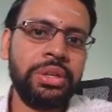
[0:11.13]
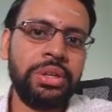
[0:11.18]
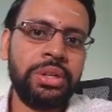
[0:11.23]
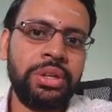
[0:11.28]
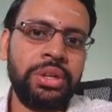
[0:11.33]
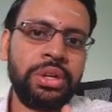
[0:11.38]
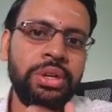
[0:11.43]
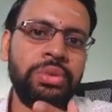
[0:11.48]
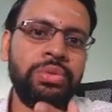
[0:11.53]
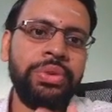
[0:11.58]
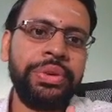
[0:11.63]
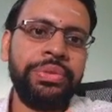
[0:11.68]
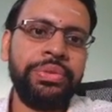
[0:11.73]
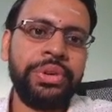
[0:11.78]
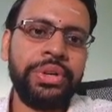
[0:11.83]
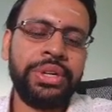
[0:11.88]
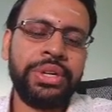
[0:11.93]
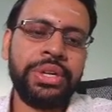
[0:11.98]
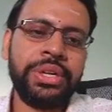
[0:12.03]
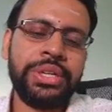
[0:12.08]
Now we
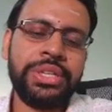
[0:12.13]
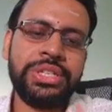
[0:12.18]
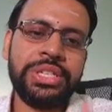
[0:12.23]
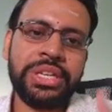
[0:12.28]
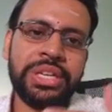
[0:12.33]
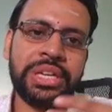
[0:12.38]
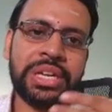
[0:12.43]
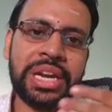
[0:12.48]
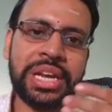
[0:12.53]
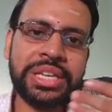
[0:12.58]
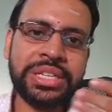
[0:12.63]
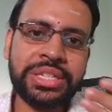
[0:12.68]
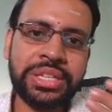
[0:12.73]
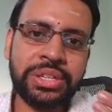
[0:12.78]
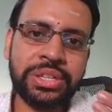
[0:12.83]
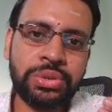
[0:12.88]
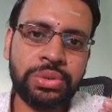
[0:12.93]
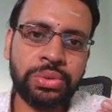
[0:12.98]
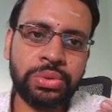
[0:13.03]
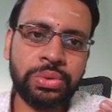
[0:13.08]
would generalize
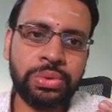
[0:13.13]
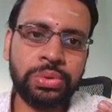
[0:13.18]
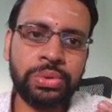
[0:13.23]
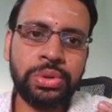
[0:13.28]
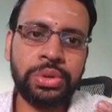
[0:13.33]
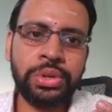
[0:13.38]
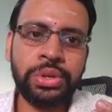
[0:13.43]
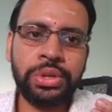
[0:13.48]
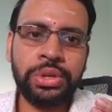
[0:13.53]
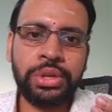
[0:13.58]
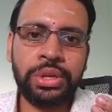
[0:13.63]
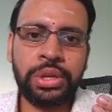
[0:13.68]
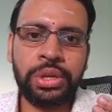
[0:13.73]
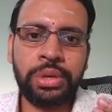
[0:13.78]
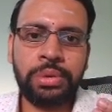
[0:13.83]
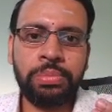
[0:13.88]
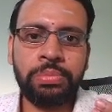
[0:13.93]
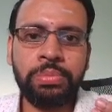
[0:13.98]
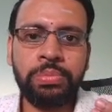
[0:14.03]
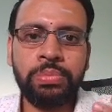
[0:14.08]
it to
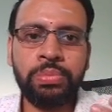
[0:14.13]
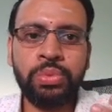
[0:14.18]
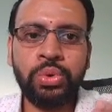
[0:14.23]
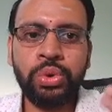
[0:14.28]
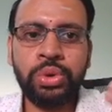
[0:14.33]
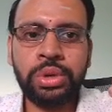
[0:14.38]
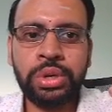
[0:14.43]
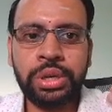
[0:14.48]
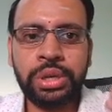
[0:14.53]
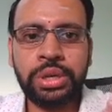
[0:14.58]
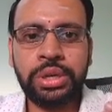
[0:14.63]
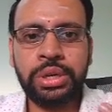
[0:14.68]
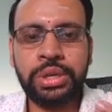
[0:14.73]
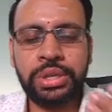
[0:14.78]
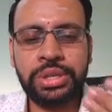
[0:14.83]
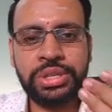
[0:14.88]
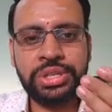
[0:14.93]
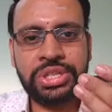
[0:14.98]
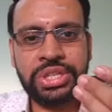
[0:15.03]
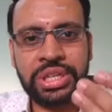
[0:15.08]
a more
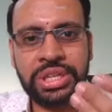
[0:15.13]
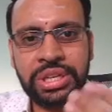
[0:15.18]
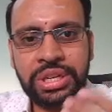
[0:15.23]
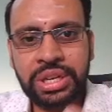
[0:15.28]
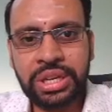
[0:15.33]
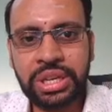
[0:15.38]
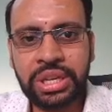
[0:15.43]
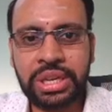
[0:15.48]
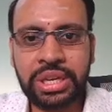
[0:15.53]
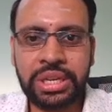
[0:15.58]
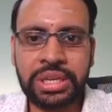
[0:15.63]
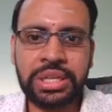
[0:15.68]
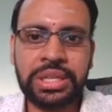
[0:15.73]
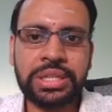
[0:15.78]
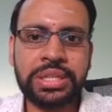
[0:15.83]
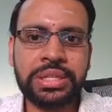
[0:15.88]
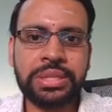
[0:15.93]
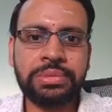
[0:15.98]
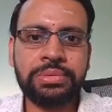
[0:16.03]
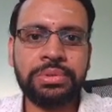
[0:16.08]
generic
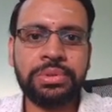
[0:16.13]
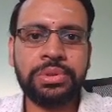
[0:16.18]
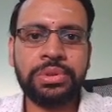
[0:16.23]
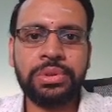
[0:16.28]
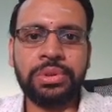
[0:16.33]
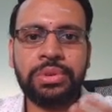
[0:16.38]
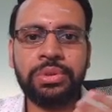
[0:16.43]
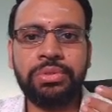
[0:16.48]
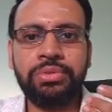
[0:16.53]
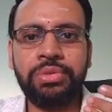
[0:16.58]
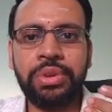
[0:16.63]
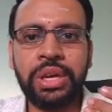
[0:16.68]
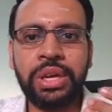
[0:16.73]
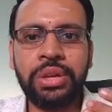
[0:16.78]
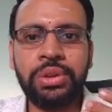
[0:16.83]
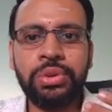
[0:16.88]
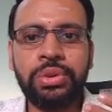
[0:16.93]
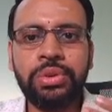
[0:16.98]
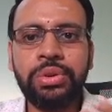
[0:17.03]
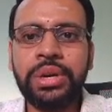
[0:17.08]
case where
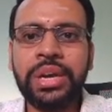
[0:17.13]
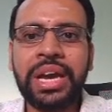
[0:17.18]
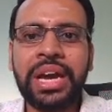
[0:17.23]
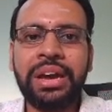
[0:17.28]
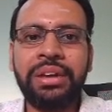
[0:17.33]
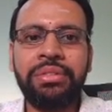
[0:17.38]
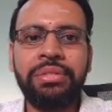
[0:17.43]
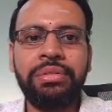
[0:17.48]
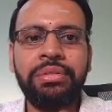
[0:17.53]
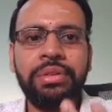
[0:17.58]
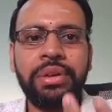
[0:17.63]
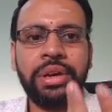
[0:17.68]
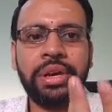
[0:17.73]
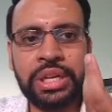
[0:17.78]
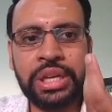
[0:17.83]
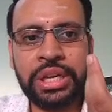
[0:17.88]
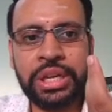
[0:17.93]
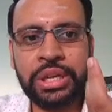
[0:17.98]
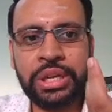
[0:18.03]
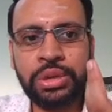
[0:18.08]
you could have
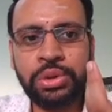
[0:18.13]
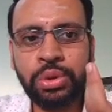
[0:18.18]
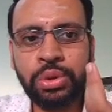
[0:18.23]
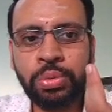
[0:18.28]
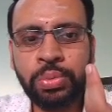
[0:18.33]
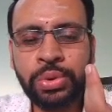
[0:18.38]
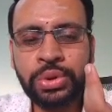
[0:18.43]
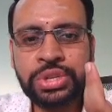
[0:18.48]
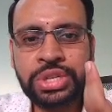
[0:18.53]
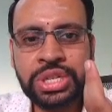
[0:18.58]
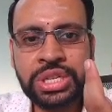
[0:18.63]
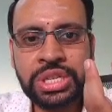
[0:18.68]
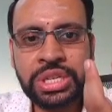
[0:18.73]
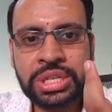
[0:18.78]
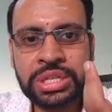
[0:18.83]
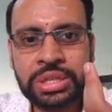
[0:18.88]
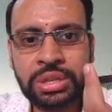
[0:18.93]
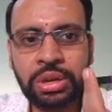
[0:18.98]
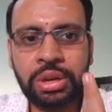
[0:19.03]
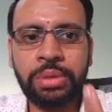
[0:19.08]
an
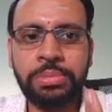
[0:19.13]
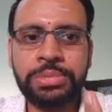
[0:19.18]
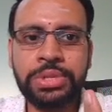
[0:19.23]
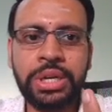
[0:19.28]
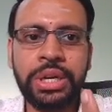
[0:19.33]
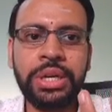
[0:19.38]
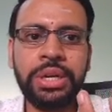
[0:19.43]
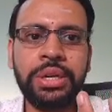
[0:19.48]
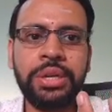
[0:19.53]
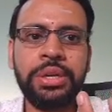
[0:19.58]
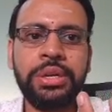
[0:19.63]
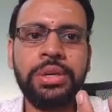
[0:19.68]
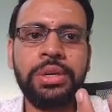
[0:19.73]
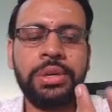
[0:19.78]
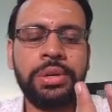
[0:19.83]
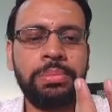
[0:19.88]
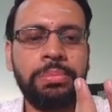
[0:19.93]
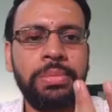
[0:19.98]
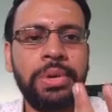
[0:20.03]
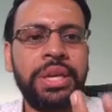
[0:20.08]
inhomogeneous object.
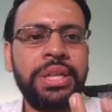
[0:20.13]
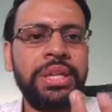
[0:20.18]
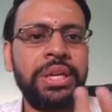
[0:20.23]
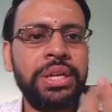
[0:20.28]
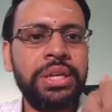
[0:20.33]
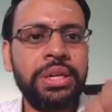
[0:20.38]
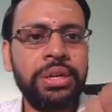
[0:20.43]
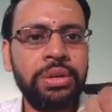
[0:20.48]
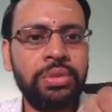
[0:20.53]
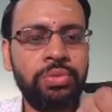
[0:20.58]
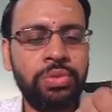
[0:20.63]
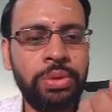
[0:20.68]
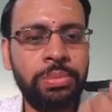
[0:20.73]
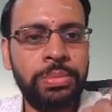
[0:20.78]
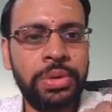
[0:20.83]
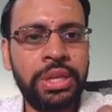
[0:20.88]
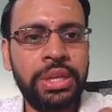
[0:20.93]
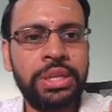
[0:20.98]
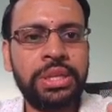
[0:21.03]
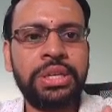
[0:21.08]
By that we
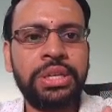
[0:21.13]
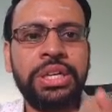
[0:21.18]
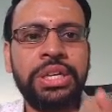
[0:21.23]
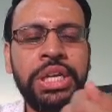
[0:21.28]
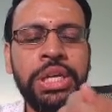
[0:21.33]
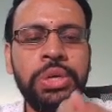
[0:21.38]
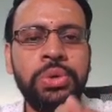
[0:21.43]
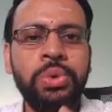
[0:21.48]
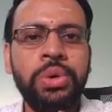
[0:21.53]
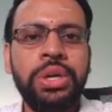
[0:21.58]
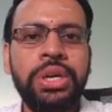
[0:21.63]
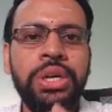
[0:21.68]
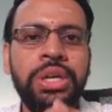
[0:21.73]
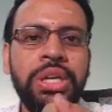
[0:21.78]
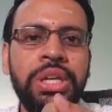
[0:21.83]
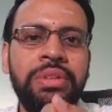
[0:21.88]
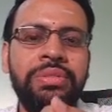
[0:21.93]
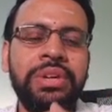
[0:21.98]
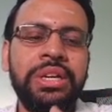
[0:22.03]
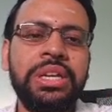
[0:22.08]
mean the T2 and
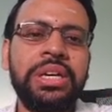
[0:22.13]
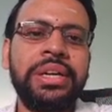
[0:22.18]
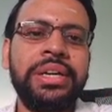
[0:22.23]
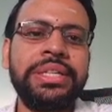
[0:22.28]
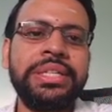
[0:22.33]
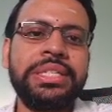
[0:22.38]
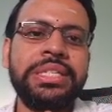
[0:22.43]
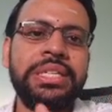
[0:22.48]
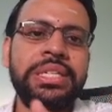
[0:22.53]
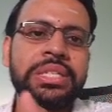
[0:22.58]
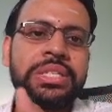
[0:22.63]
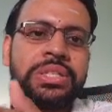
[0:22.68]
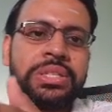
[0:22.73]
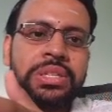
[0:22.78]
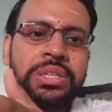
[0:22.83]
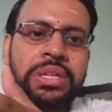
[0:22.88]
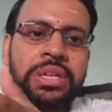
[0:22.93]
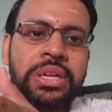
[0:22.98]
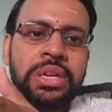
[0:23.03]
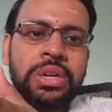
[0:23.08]
T1
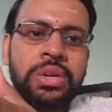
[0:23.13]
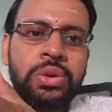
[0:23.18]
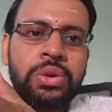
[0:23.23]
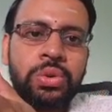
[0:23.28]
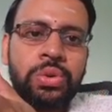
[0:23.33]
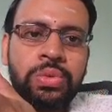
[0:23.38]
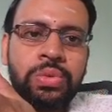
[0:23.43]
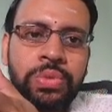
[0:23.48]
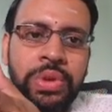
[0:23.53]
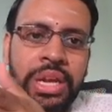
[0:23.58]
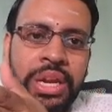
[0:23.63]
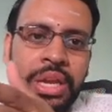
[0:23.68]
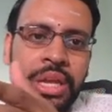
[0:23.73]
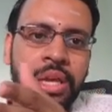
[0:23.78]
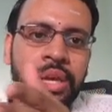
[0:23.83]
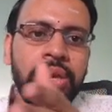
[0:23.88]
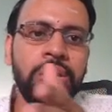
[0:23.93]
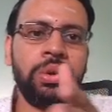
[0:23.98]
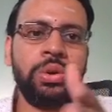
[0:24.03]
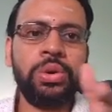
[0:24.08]
constants could
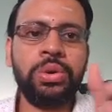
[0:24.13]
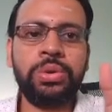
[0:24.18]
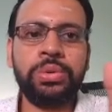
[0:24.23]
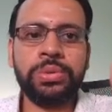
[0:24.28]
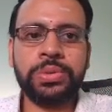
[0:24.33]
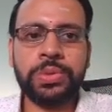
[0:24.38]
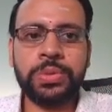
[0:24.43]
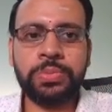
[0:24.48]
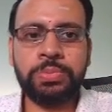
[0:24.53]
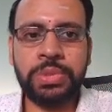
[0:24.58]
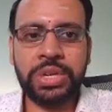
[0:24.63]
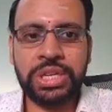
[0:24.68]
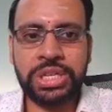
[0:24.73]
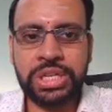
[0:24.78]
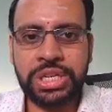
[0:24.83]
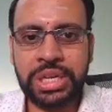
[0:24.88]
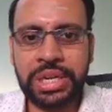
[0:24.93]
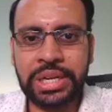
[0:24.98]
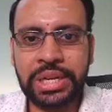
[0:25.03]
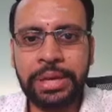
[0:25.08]
vary or
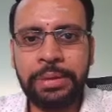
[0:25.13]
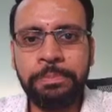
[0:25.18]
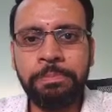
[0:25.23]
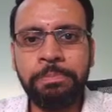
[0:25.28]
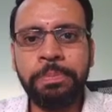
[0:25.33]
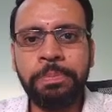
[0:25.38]
spatially,